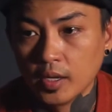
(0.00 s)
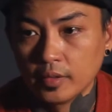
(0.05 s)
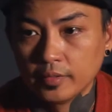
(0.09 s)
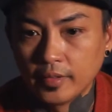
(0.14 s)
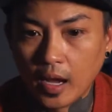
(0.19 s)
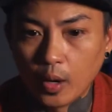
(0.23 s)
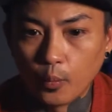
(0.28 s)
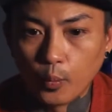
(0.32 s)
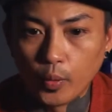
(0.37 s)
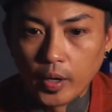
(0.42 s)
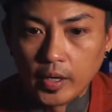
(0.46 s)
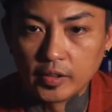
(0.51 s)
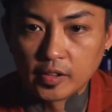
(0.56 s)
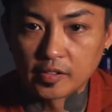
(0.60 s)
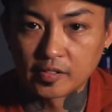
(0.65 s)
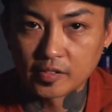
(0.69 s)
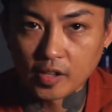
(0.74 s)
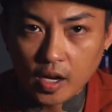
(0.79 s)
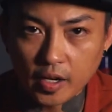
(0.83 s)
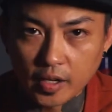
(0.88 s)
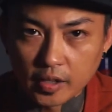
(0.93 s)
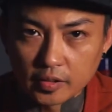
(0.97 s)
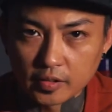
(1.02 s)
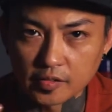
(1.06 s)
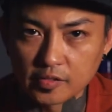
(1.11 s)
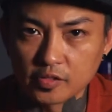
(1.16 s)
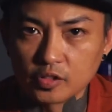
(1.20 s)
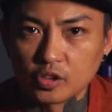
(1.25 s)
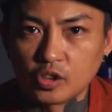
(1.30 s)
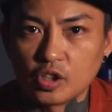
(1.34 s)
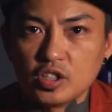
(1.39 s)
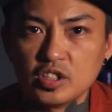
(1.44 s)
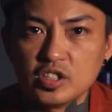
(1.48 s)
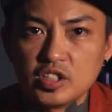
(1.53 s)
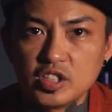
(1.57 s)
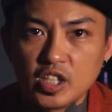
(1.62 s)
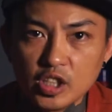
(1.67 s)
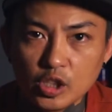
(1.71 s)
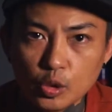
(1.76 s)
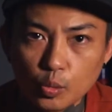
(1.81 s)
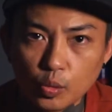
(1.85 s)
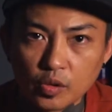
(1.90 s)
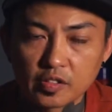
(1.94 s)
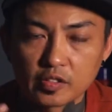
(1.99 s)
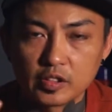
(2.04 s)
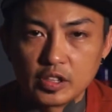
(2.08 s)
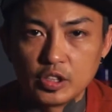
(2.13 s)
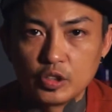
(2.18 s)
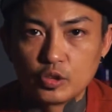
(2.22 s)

That way the socket doesn't continuously